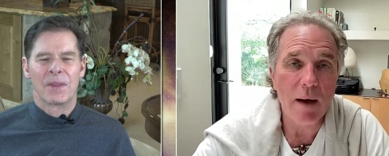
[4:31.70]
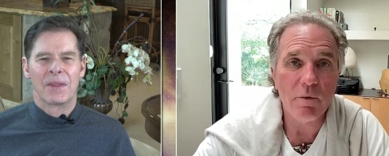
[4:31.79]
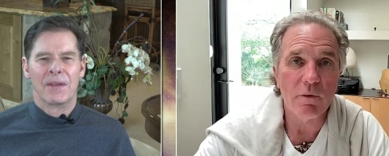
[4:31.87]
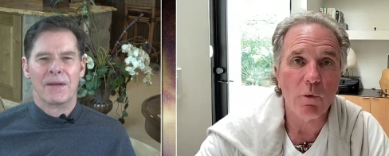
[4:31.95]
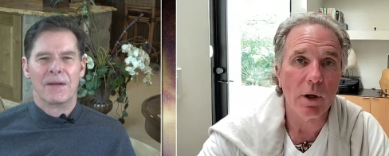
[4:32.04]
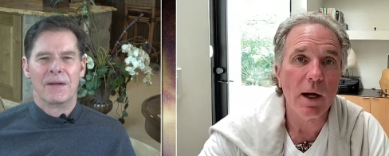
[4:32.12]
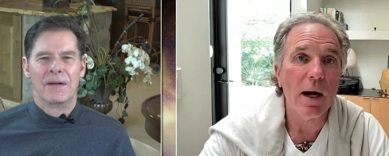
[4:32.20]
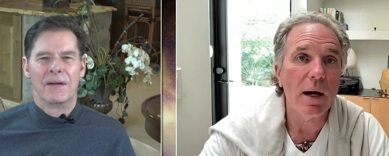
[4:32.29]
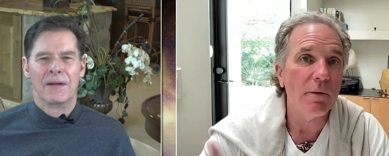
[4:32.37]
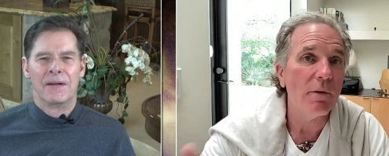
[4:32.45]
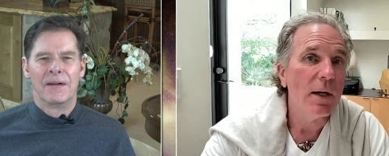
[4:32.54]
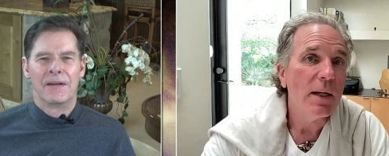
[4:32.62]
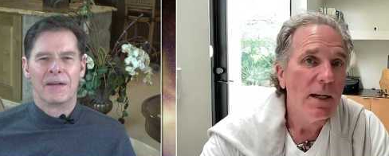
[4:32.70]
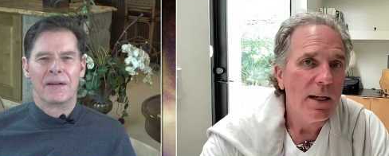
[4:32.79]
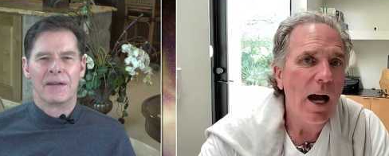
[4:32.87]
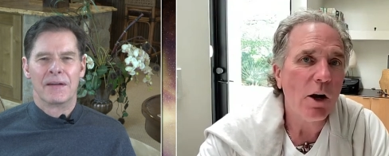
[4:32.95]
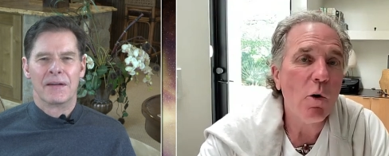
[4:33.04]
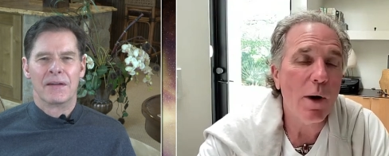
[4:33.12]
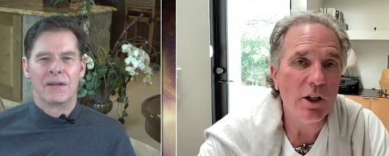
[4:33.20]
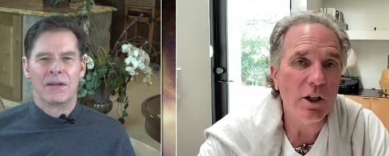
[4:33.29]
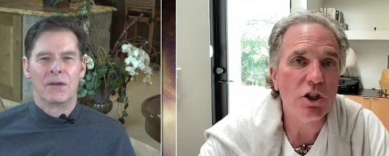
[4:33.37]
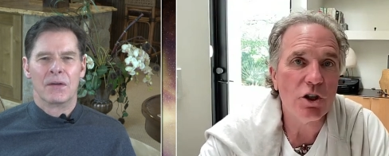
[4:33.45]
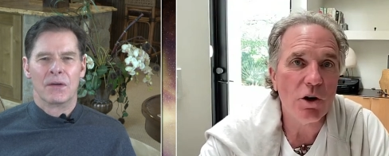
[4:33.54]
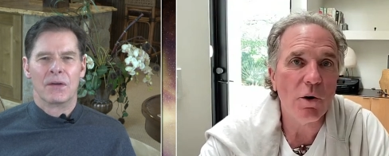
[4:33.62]
Speaker 1: if we're kind of not quite
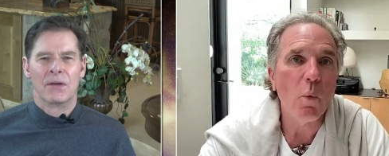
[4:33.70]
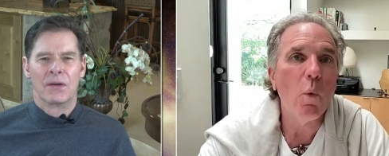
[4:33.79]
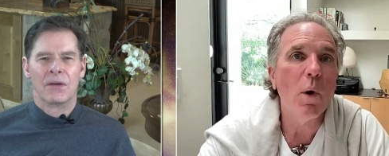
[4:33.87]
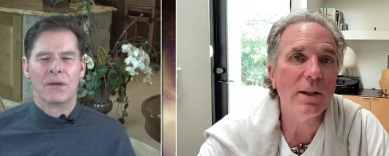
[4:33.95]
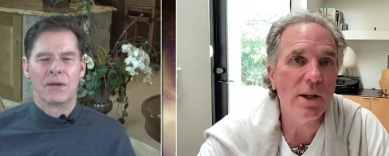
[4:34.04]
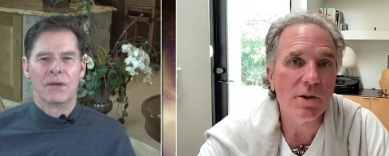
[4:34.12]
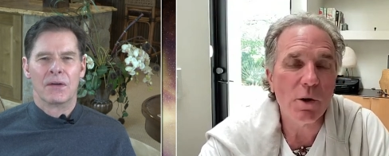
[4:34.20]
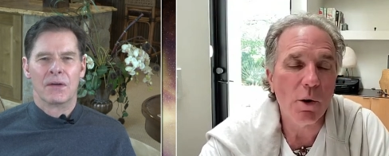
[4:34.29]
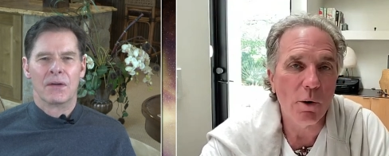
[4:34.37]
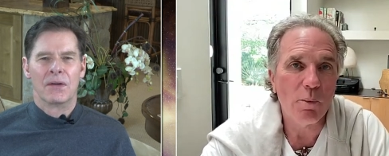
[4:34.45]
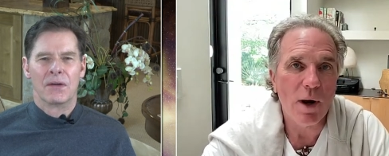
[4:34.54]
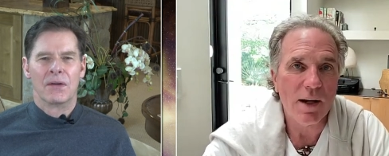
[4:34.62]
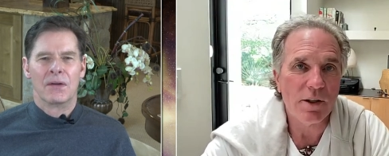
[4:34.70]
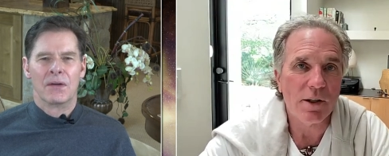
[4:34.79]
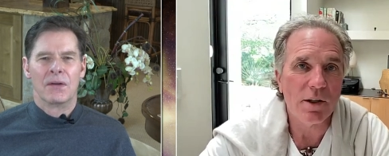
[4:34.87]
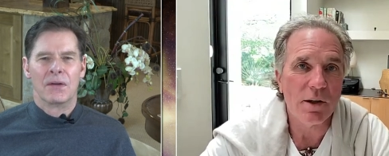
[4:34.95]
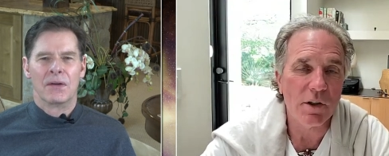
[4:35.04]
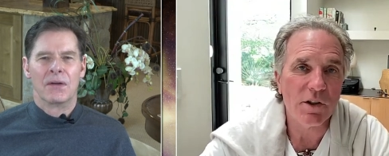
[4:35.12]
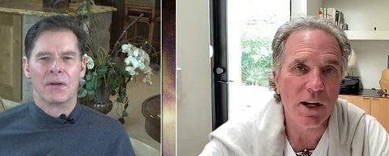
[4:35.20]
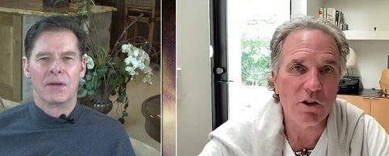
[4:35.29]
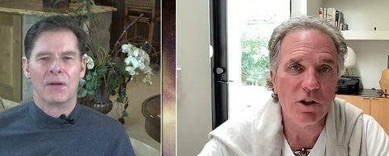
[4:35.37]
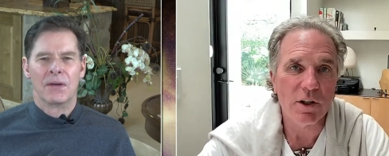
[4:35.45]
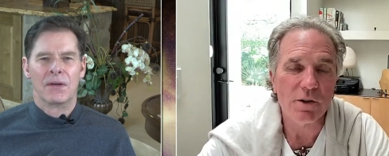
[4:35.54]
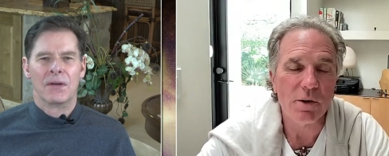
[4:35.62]
sure what this whole process of
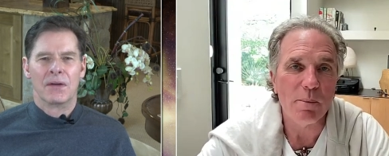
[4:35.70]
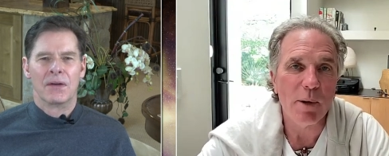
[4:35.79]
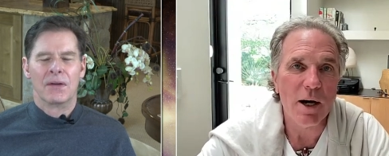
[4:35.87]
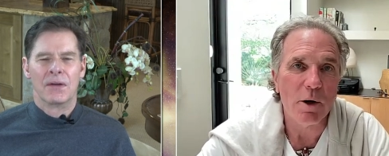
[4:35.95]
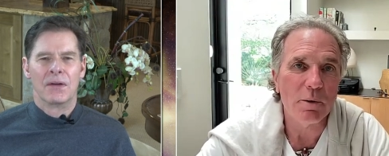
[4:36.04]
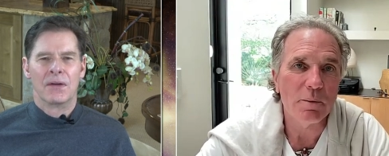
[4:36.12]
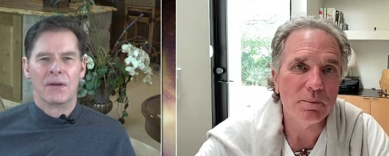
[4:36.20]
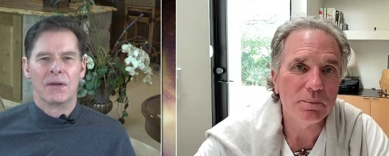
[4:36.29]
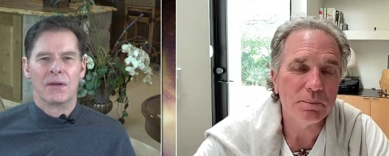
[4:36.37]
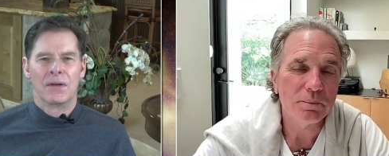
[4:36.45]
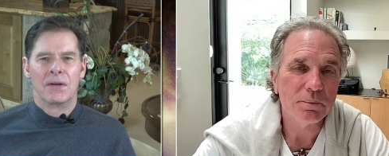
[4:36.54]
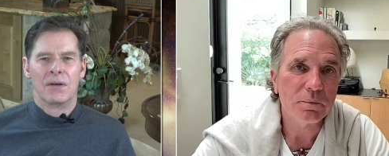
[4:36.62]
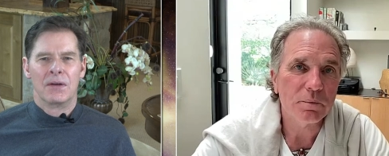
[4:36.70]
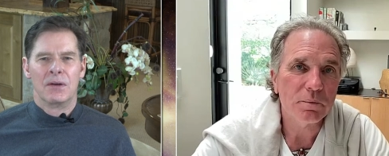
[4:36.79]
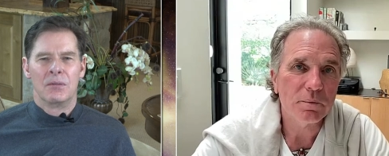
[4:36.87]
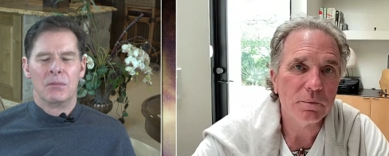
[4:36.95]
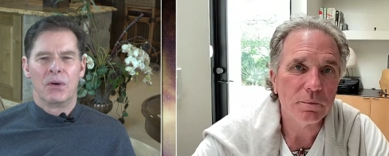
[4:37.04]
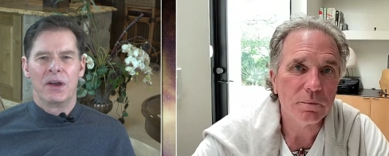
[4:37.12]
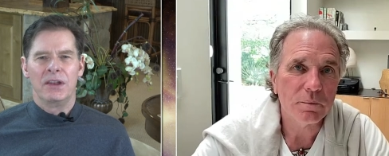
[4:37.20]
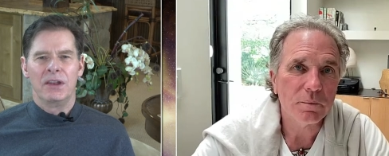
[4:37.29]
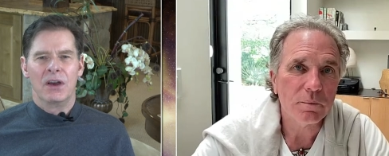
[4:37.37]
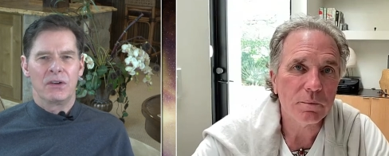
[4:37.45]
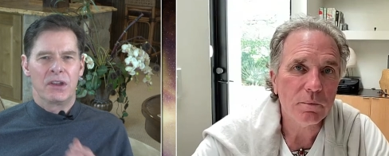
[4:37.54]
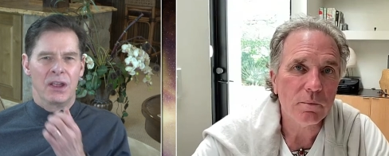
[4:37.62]
ascension is about.
Speaker 2: Boy,
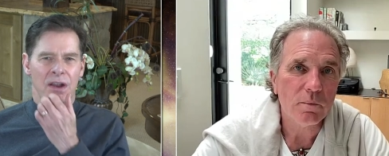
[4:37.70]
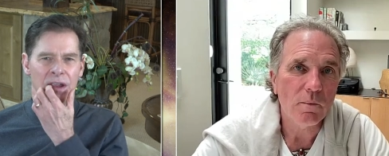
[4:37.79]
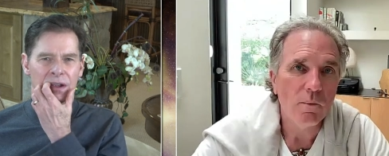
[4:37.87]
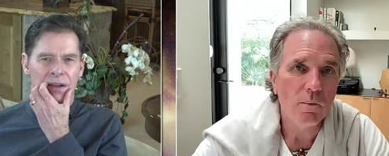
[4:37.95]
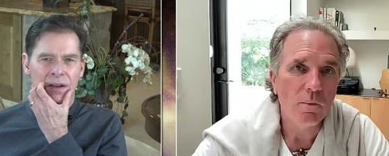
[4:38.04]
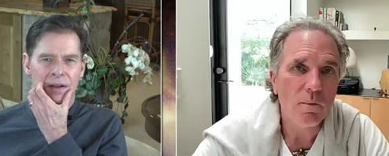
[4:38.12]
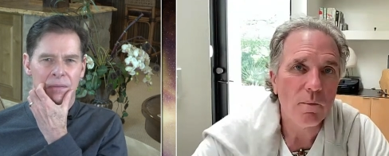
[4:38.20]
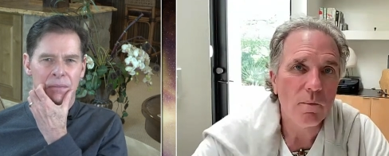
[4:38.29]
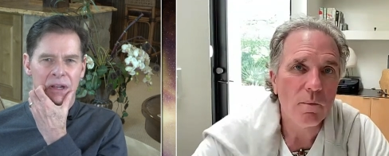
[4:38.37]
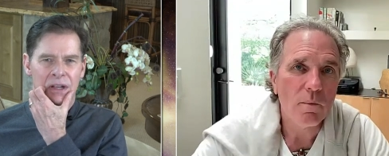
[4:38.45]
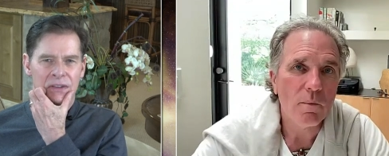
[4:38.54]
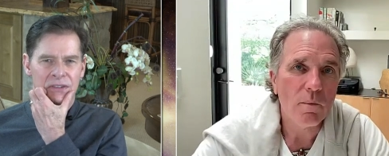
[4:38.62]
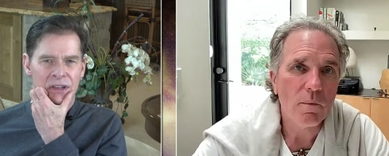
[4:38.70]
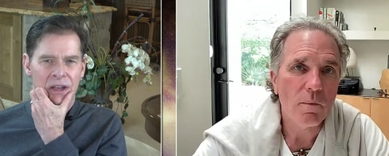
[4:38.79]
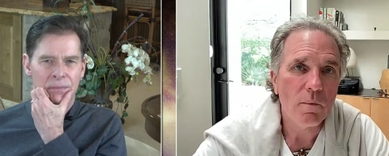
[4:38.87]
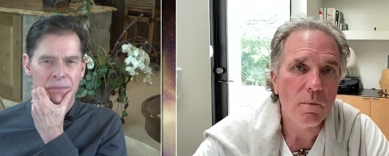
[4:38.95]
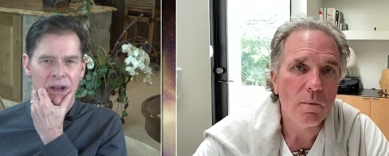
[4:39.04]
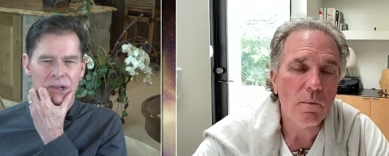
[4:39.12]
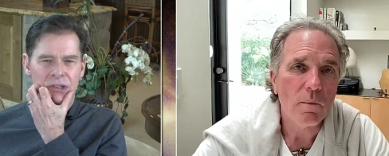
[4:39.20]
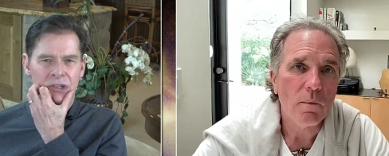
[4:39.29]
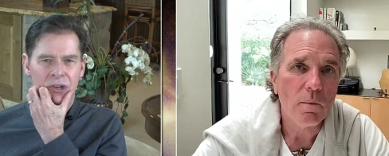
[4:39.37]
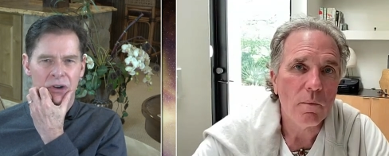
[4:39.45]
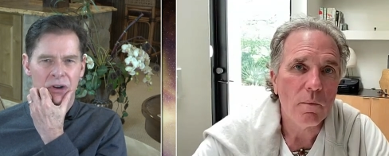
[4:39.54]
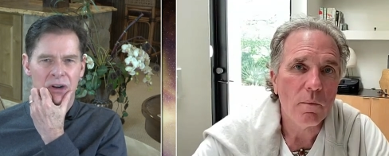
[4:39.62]
no kidding, uh, because I'm not
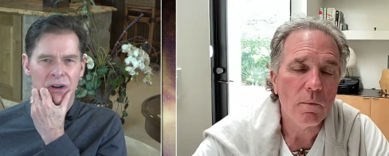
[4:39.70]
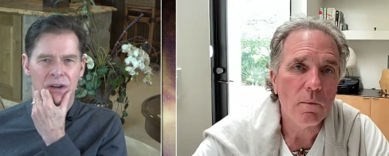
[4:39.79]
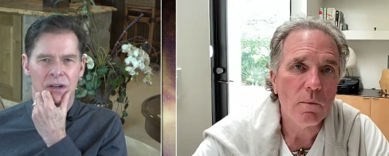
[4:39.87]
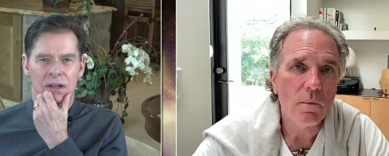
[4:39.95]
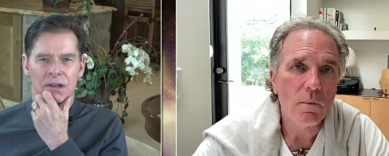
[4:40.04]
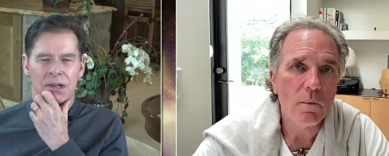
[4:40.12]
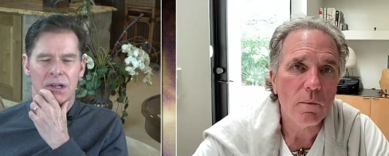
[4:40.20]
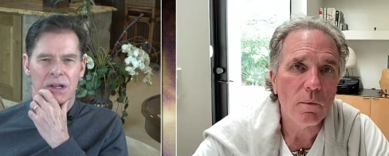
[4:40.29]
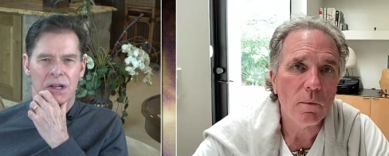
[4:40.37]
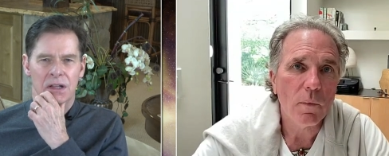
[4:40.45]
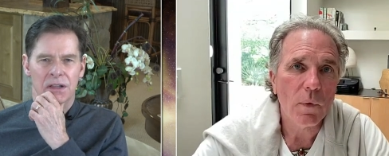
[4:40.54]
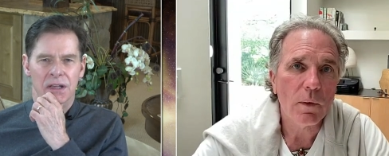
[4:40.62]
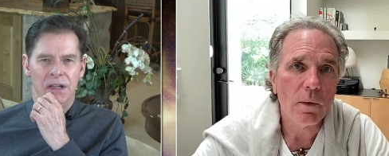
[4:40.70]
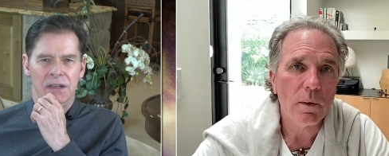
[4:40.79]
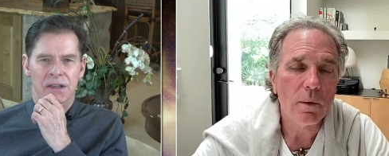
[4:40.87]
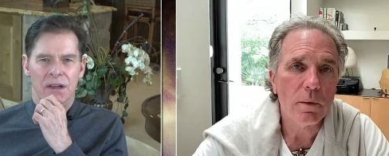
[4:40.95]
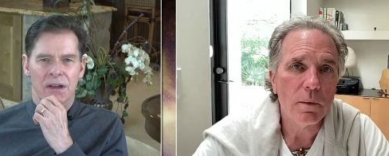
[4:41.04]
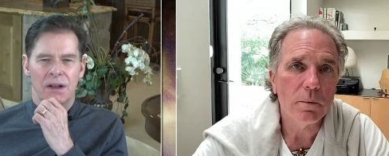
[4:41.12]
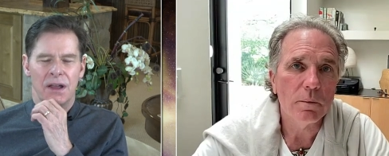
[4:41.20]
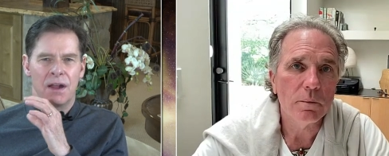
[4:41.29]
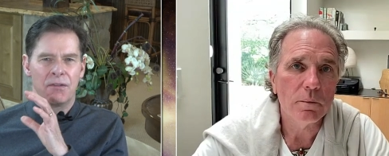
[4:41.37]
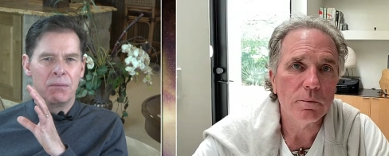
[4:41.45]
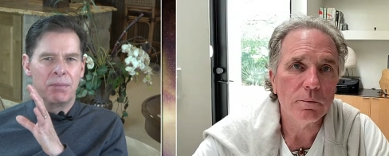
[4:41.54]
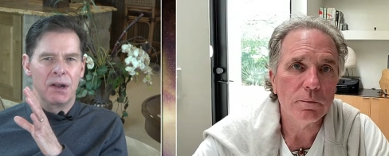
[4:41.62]
sure that uh,
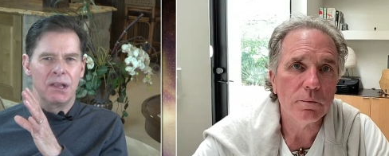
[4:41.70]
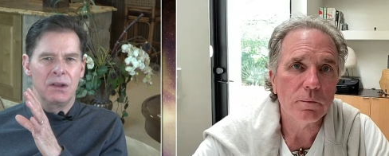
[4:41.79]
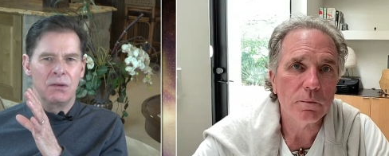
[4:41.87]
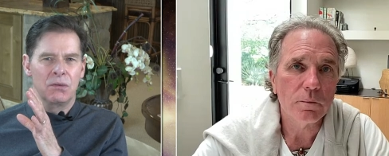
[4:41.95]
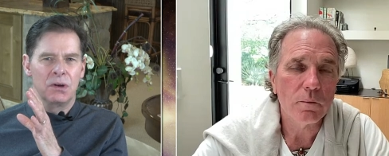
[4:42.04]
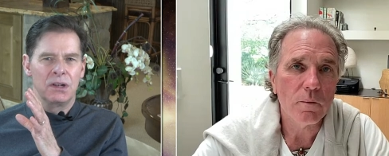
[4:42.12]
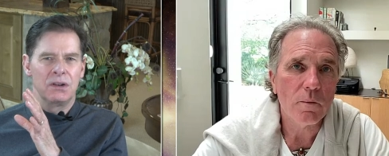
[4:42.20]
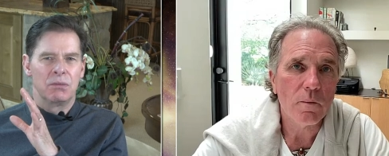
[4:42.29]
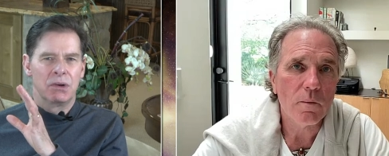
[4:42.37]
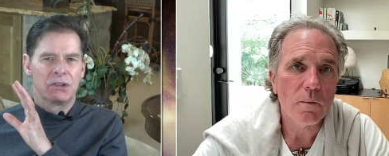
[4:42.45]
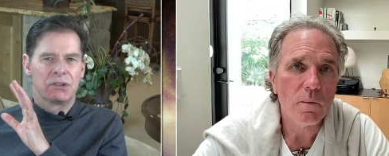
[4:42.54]
everybody would, would